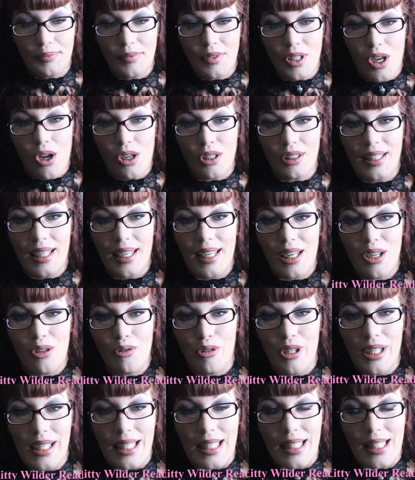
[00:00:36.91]
called Kitty
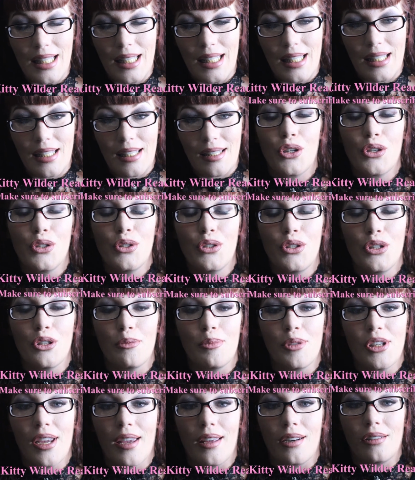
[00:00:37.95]
Reads, her YouTube
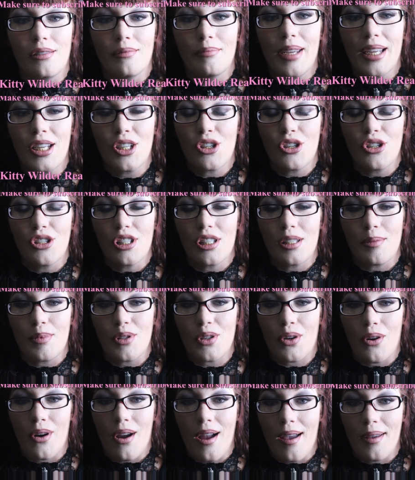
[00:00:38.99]
channel. Make sure you
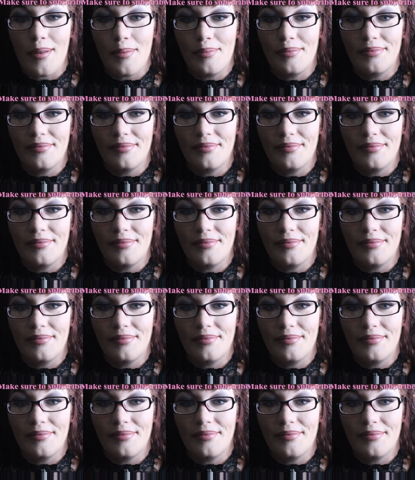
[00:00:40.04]
subscribe.